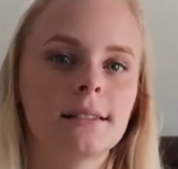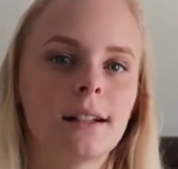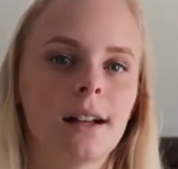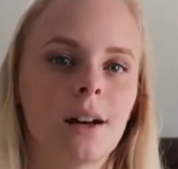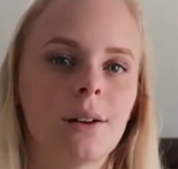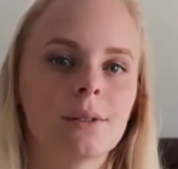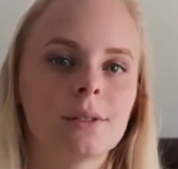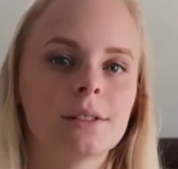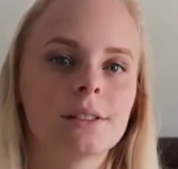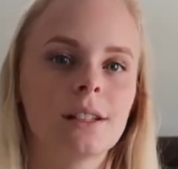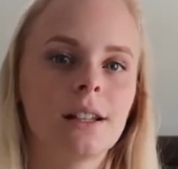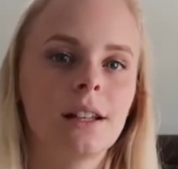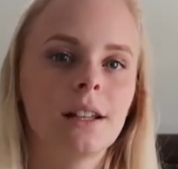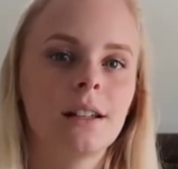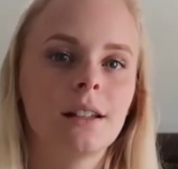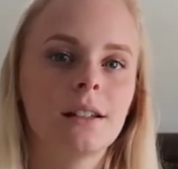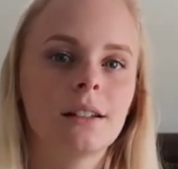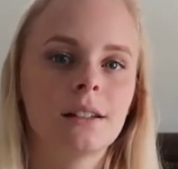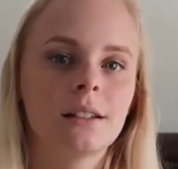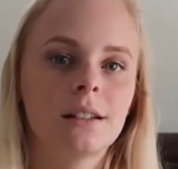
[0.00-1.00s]
I would say,
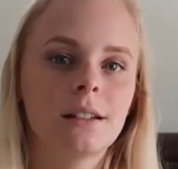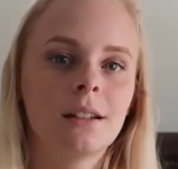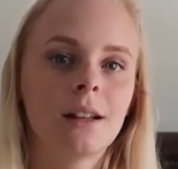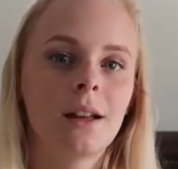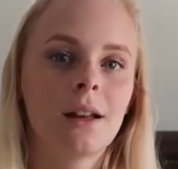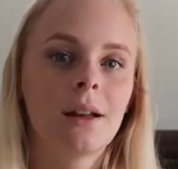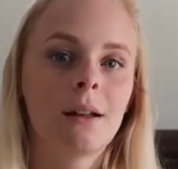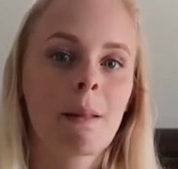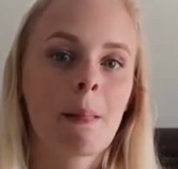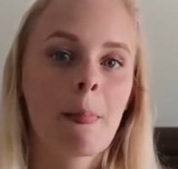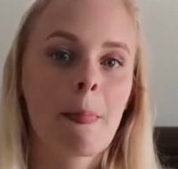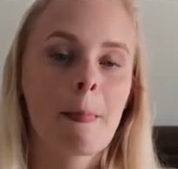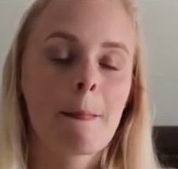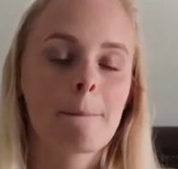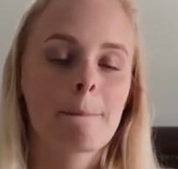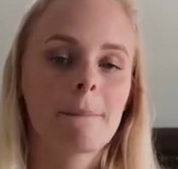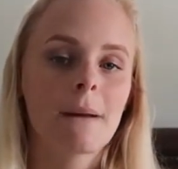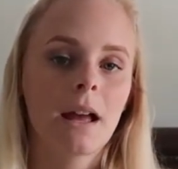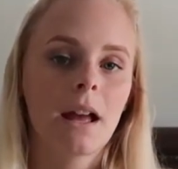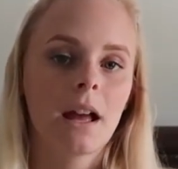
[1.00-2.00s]

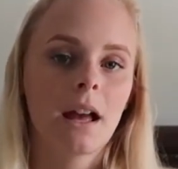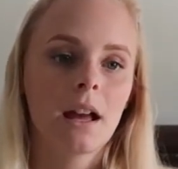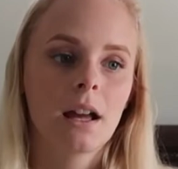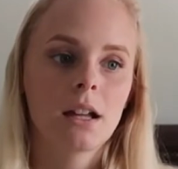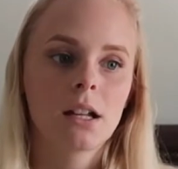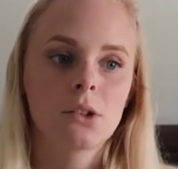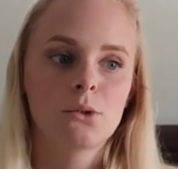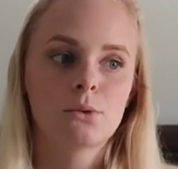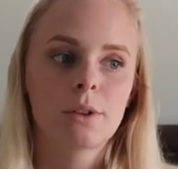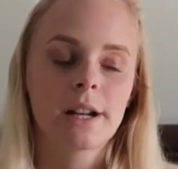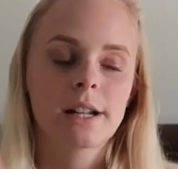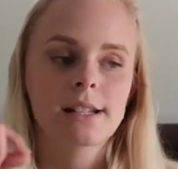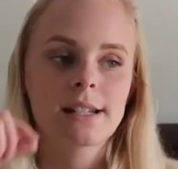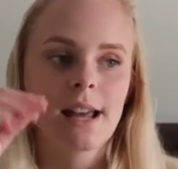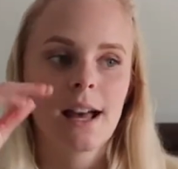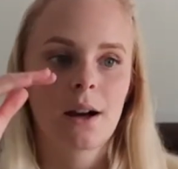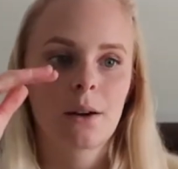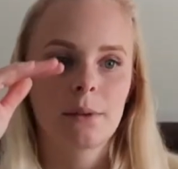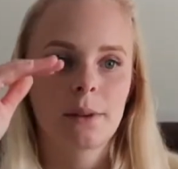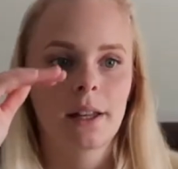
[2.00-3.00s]
and write
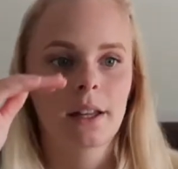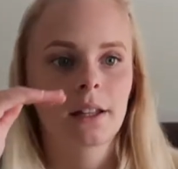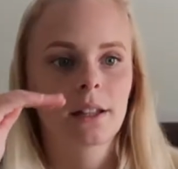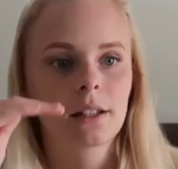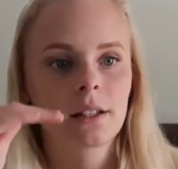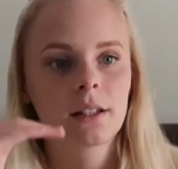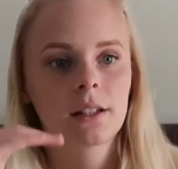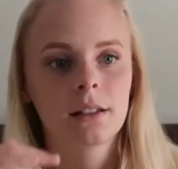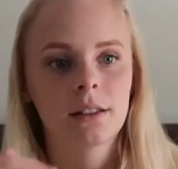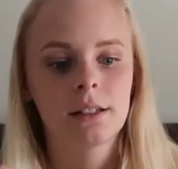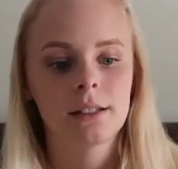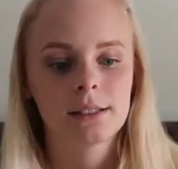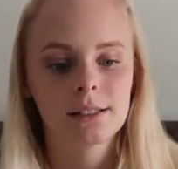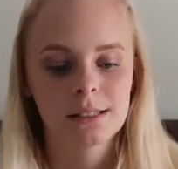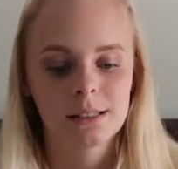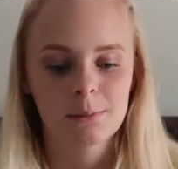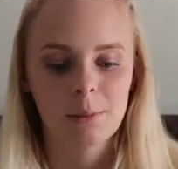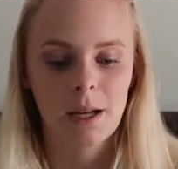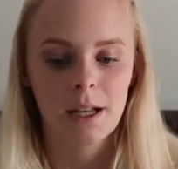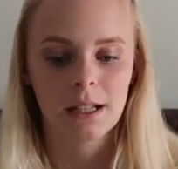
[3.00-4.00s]
down, like, this
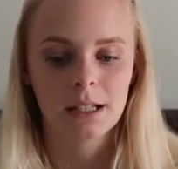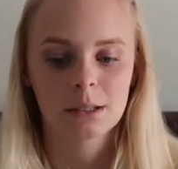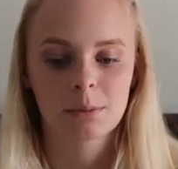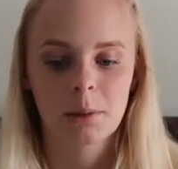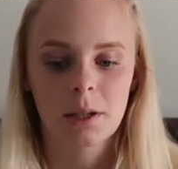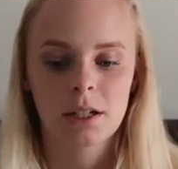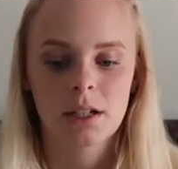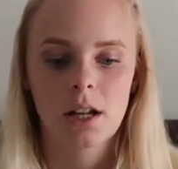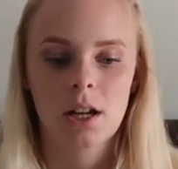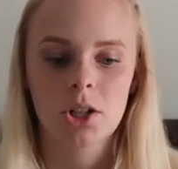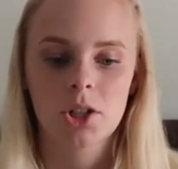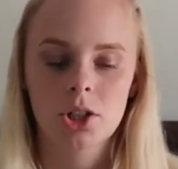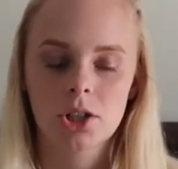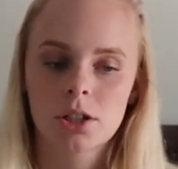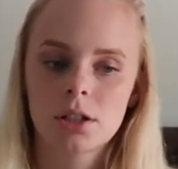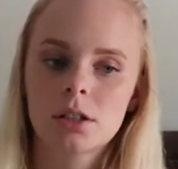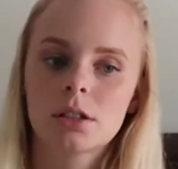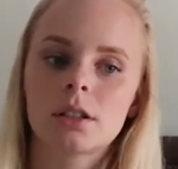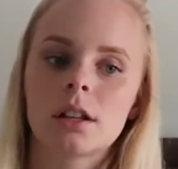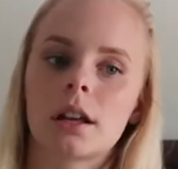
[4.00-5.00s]
is my
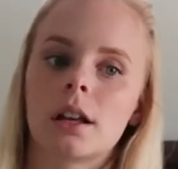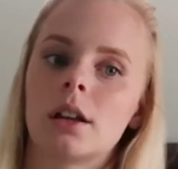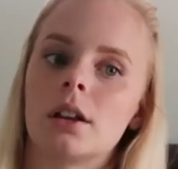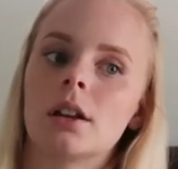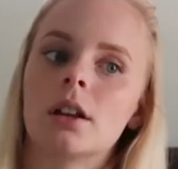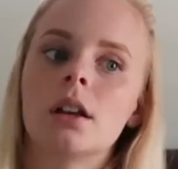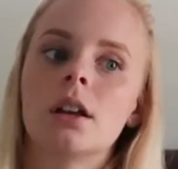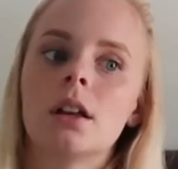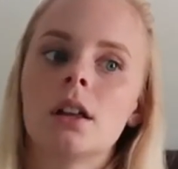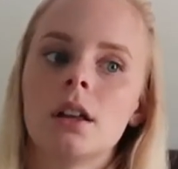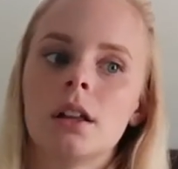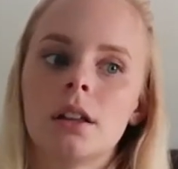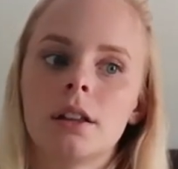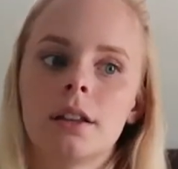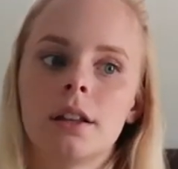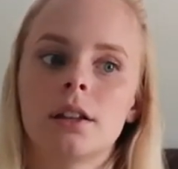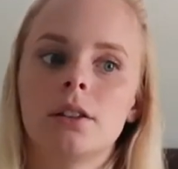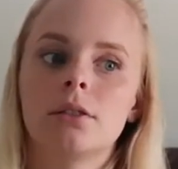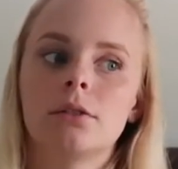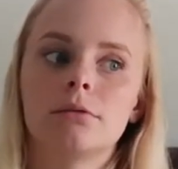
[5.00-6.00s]
expectations, and
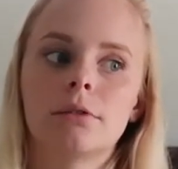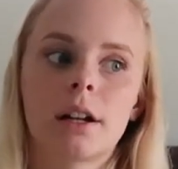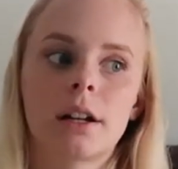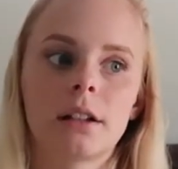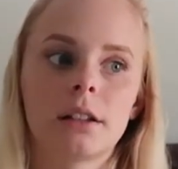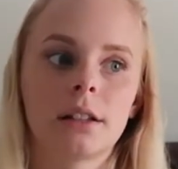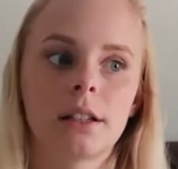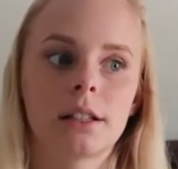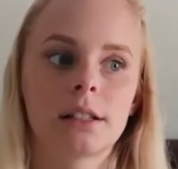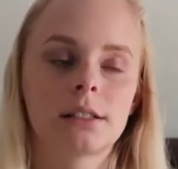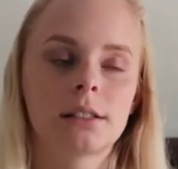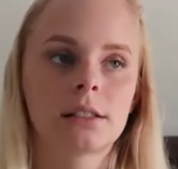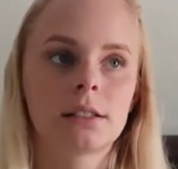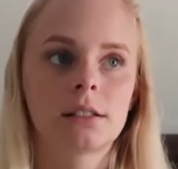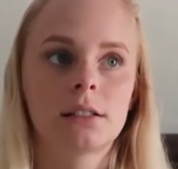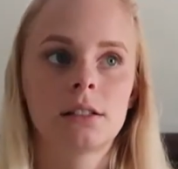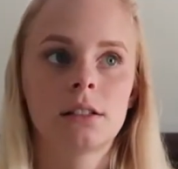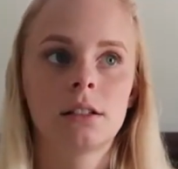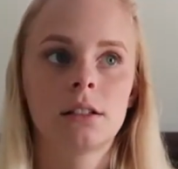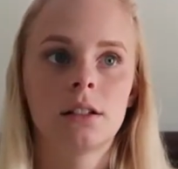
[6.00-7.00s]
then you write a
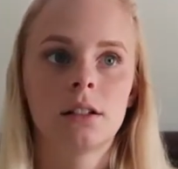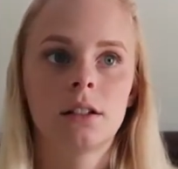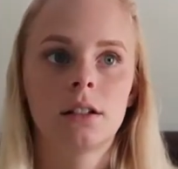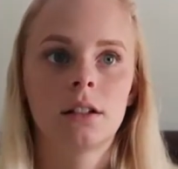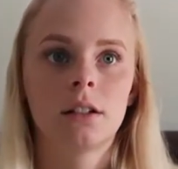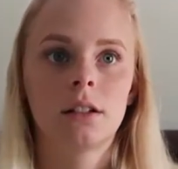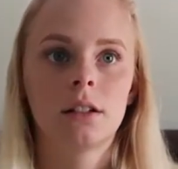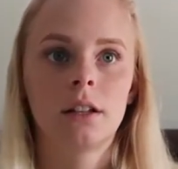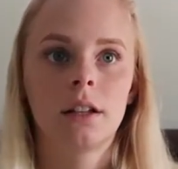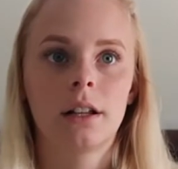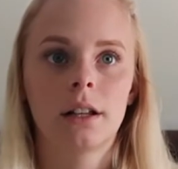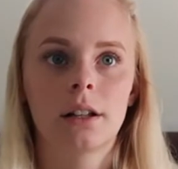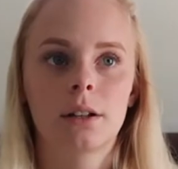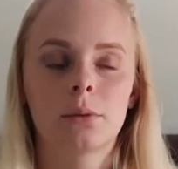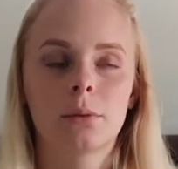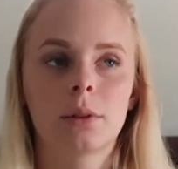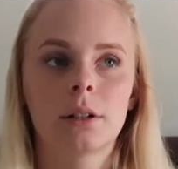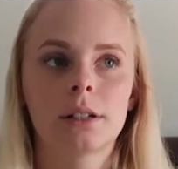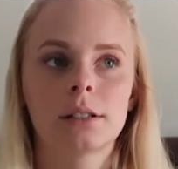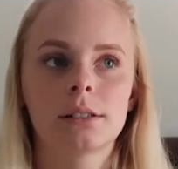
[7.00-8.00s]
list, like,
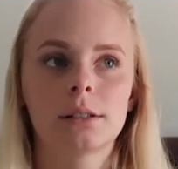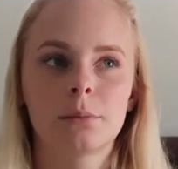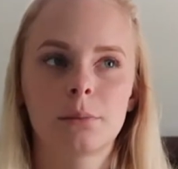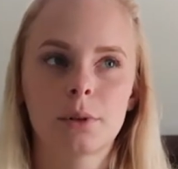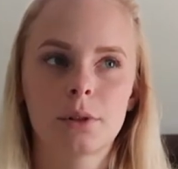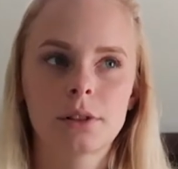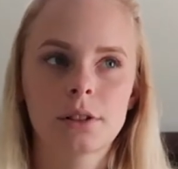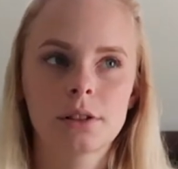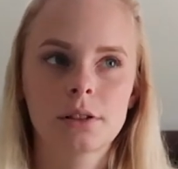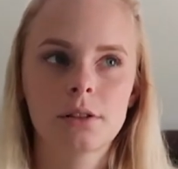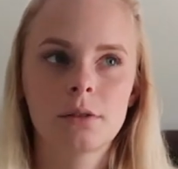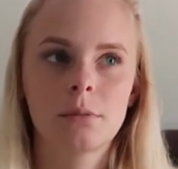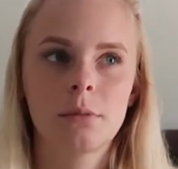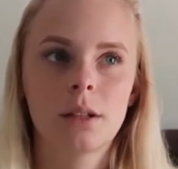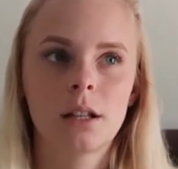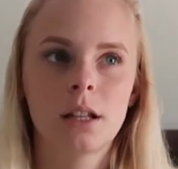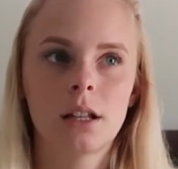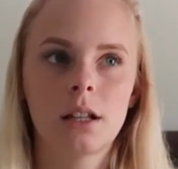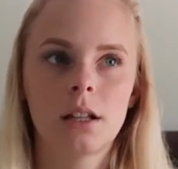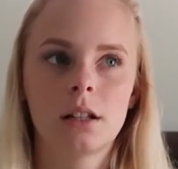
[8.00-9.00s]
what is important to
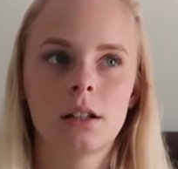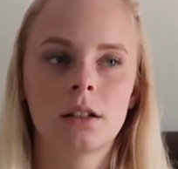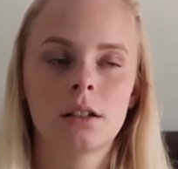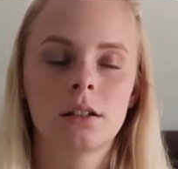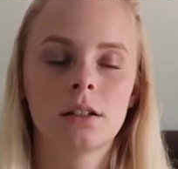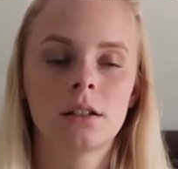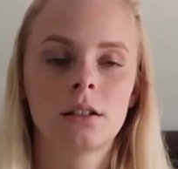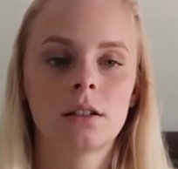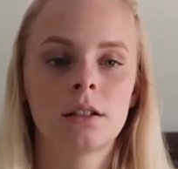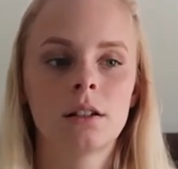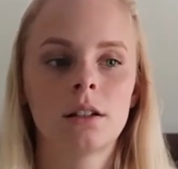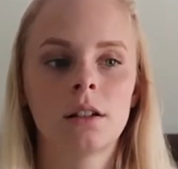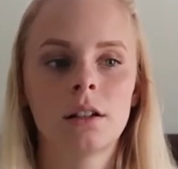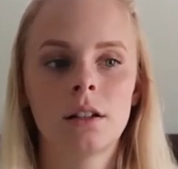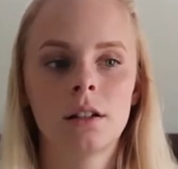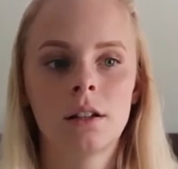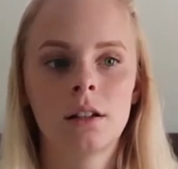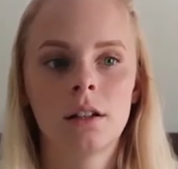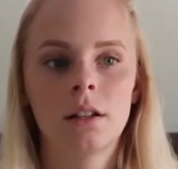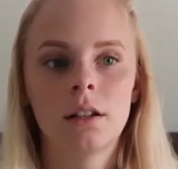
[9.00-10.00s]
me,
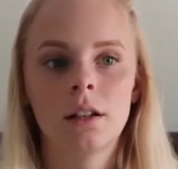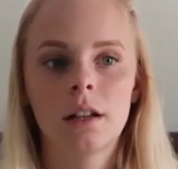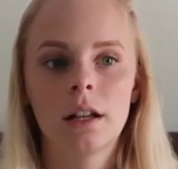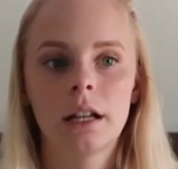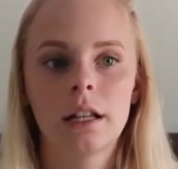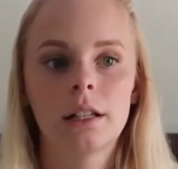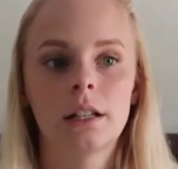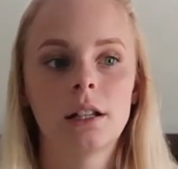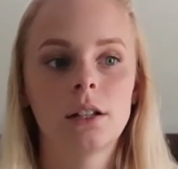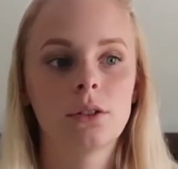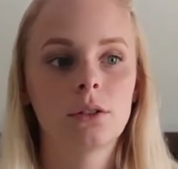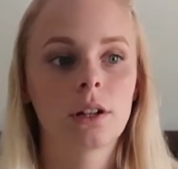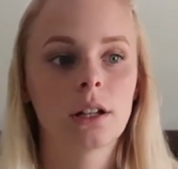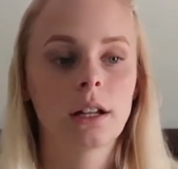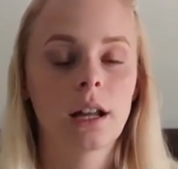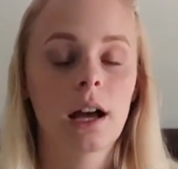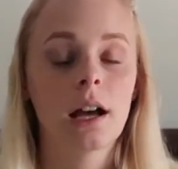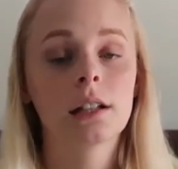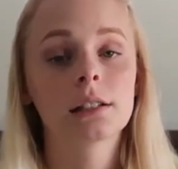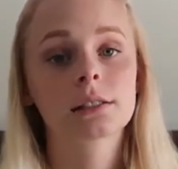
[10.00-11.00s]
and then you can
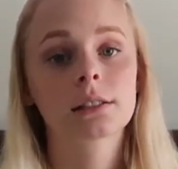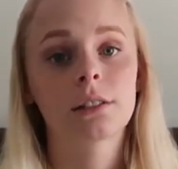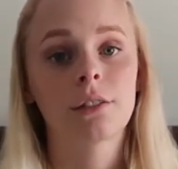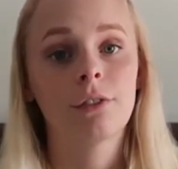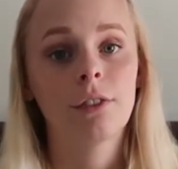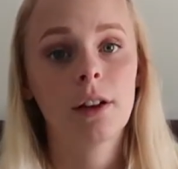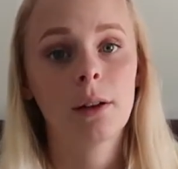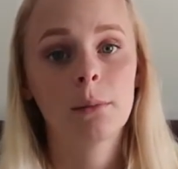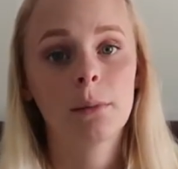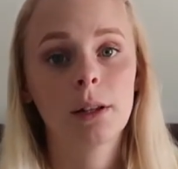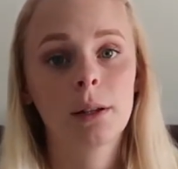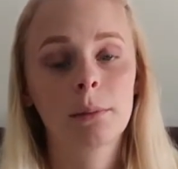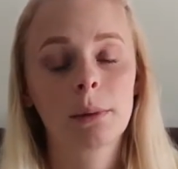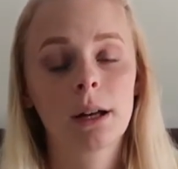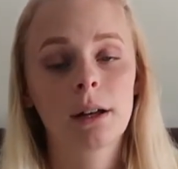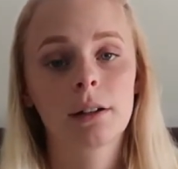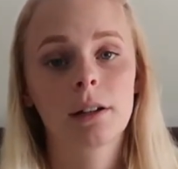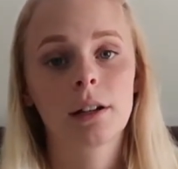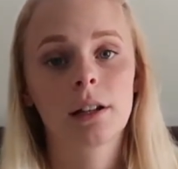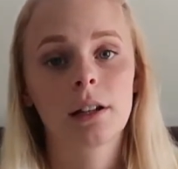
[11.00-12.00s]
ask the family
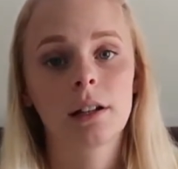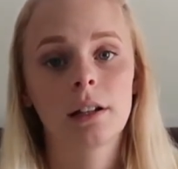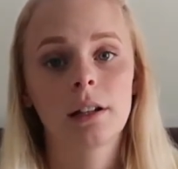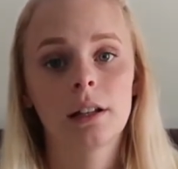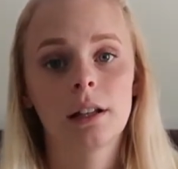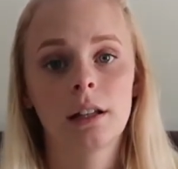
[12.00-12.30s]
about it.